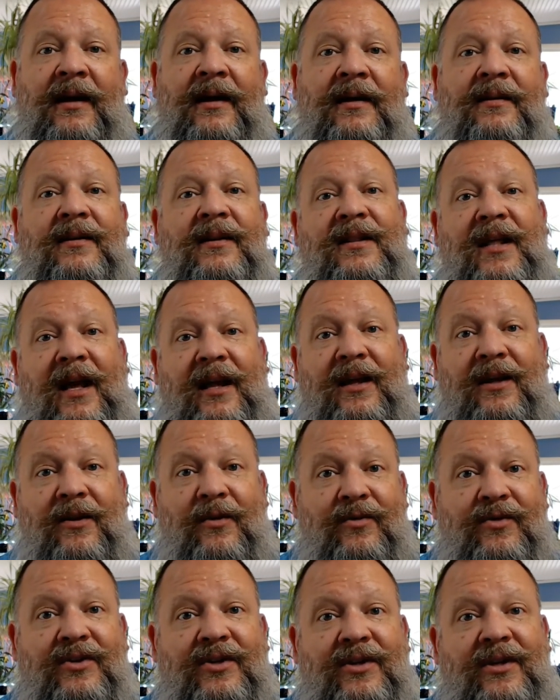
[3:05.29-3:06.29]
that they
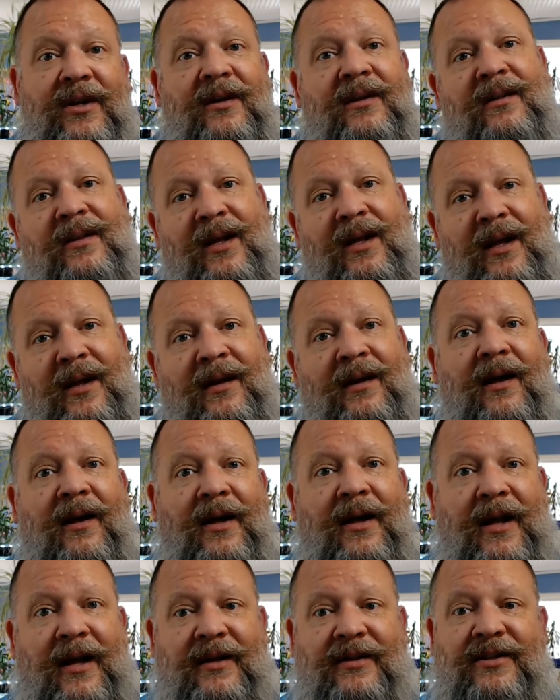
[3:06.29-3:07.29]
used then
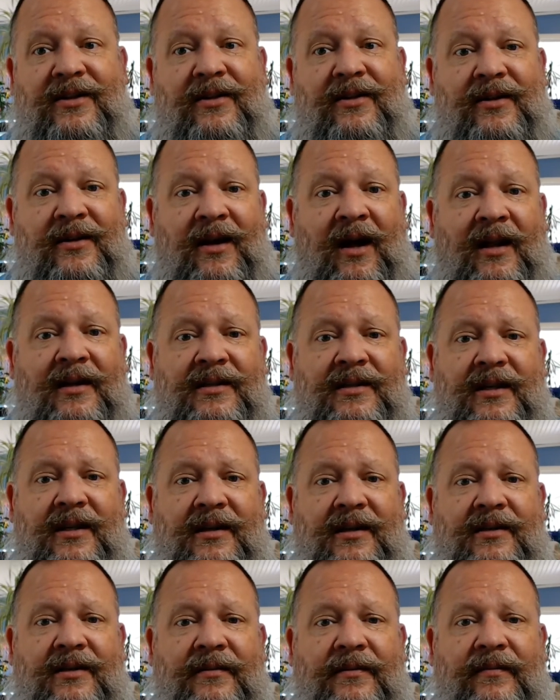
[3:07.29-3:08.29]
against the
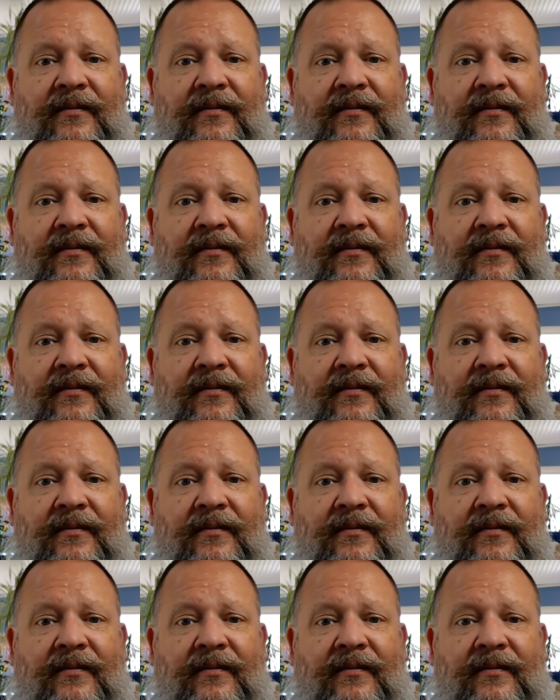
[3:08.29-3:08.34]
Nazis.